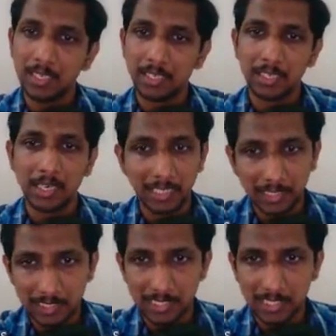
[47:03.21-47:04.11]
Regarding
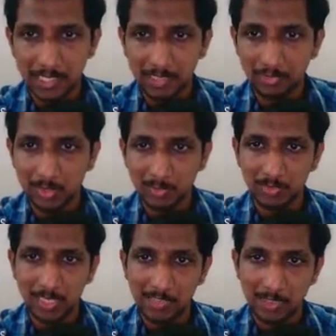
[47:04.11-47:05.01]
tension reinforcement,
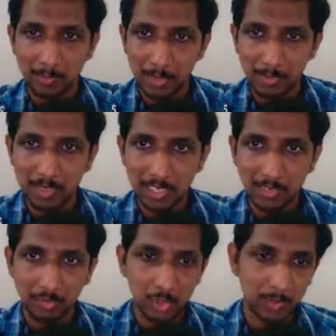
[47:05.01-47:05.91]
we have some minimum
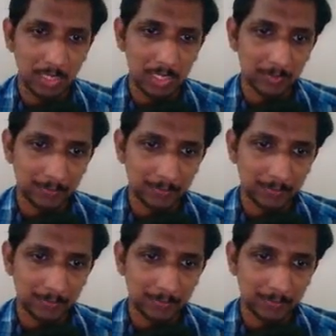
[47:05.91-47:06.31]
reinforcement